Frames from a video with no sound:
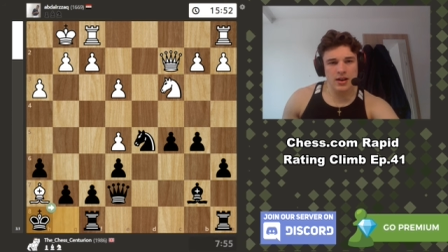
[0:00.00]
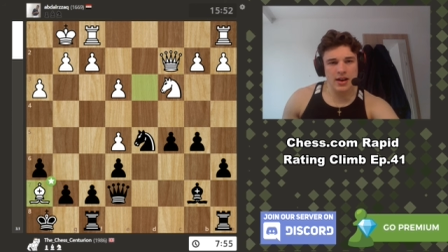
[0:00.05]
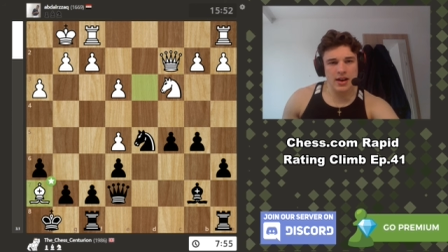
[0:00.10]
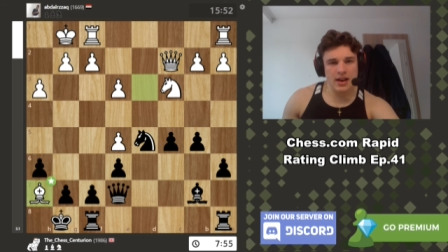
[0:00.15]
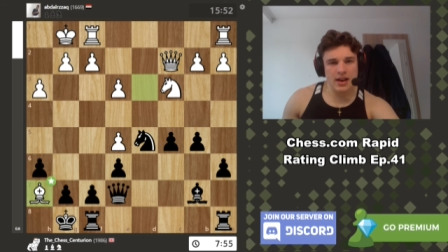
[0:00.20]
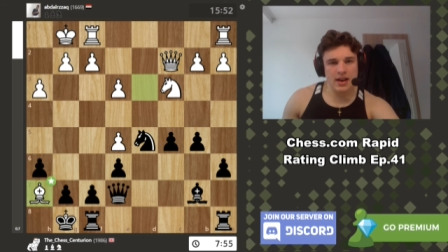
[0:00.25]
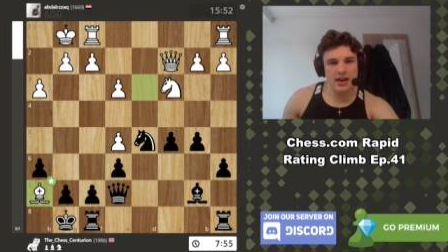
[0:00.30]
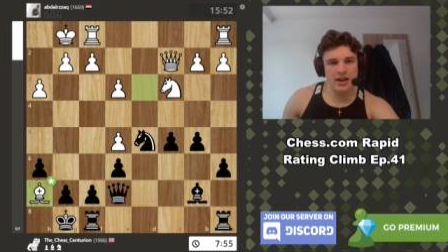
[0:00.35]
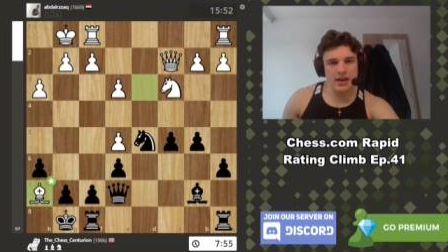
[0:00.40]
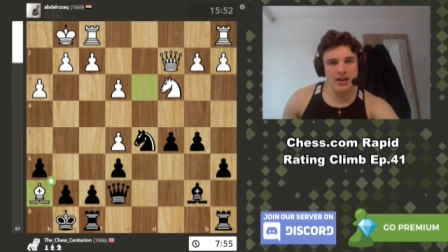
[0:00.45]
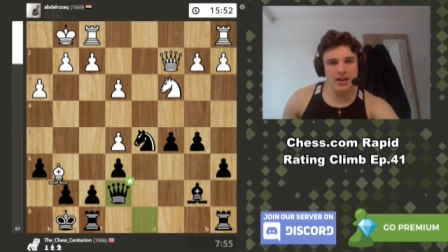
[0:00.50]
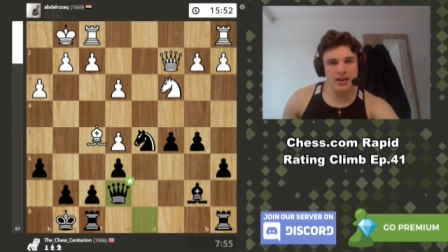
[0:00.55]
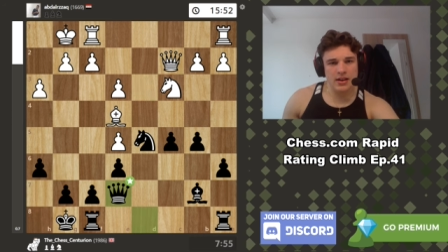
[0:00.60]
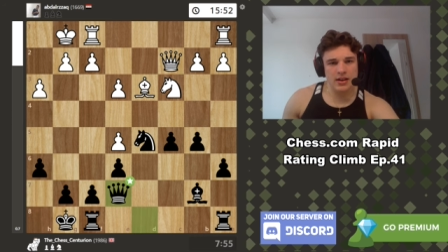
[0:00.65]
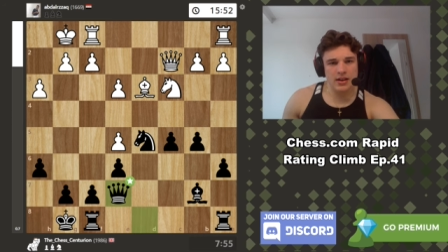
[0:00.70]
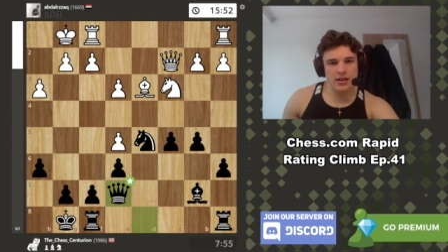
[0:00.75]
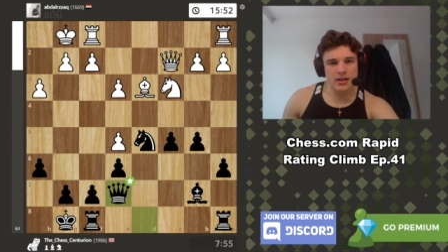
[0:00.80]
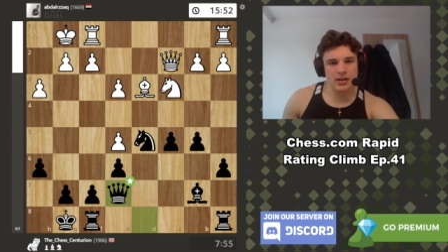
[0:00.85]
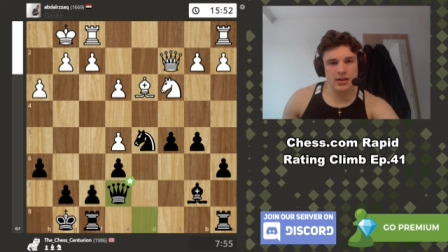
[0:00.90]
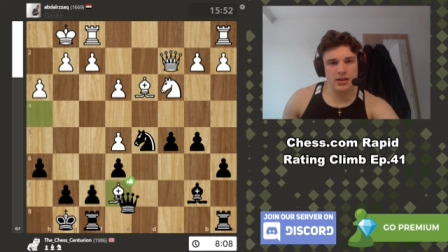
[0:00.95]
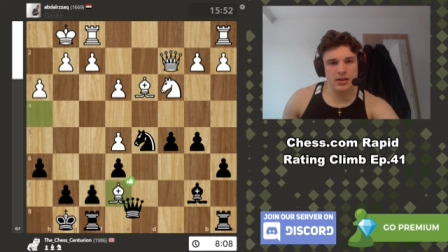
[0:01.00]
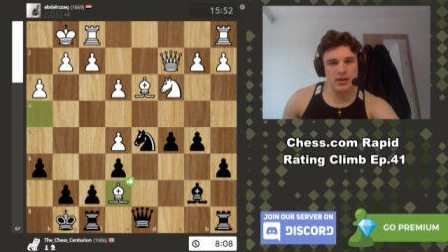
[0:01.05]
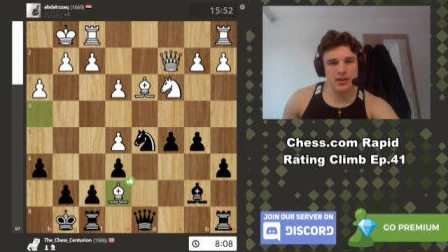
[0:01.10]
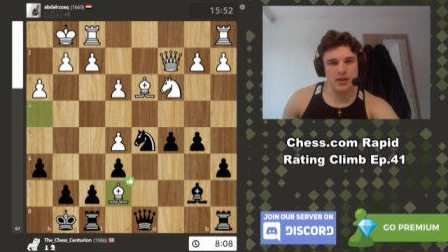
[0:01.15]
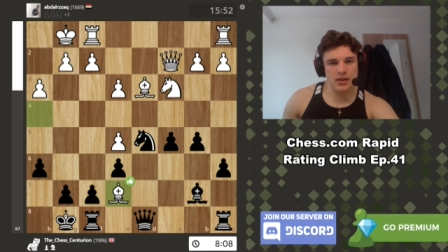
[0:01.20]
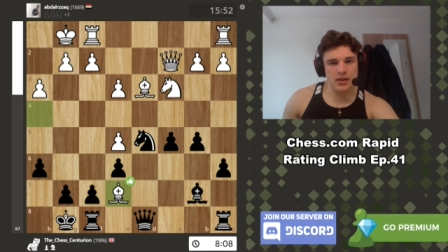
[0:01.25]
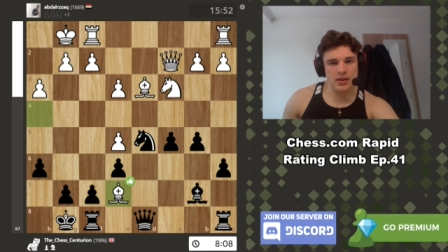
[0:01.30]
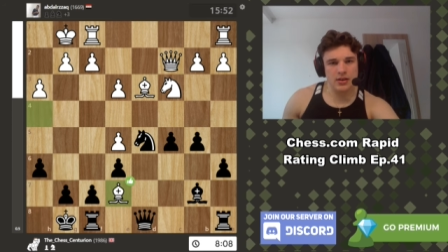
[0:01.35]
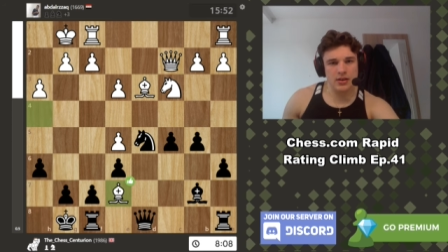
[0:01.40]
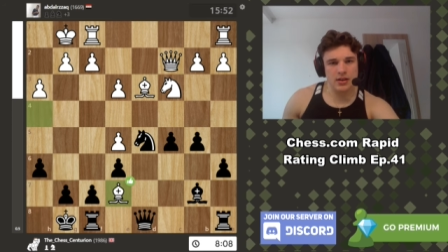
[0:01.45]

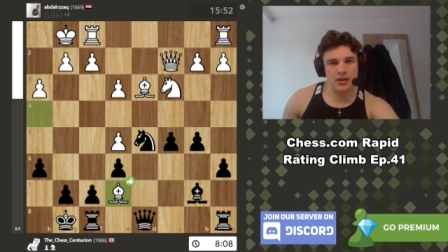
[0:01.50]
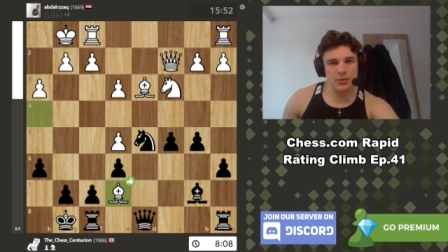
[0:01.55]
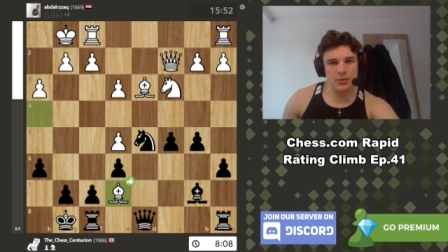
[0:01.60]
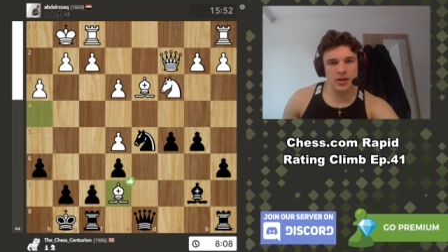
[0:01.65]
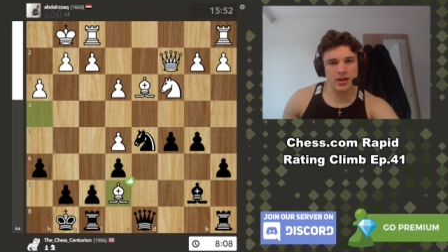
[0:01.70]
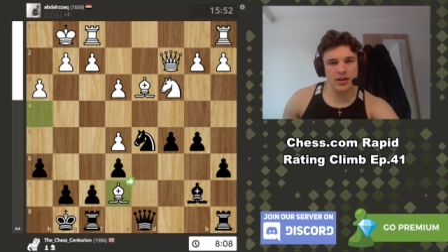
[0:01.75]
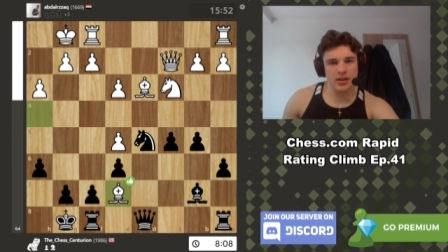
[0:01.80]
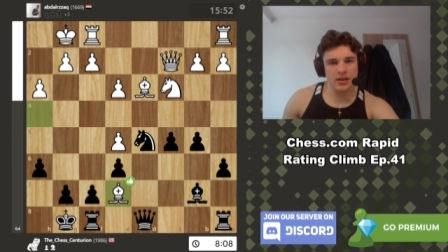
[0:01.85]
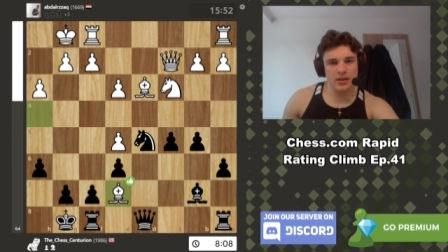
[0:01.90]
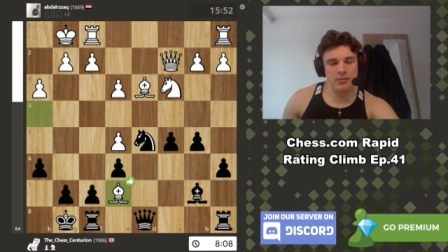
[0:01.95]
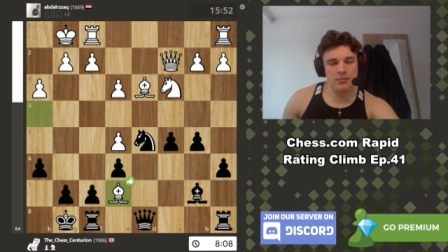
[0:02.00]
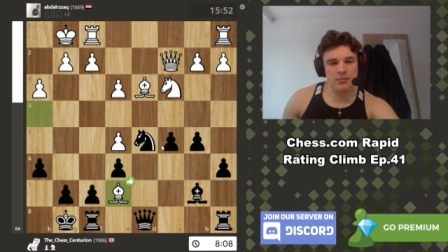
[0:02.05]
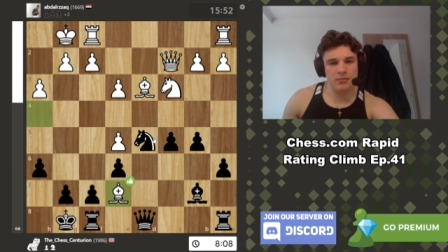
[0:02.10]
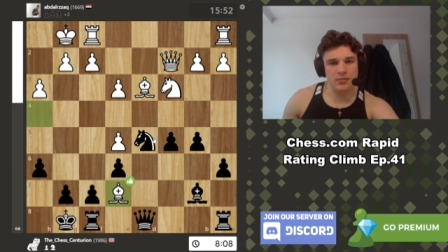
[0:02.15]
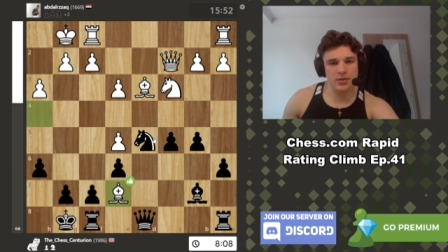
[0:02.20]
Anyway,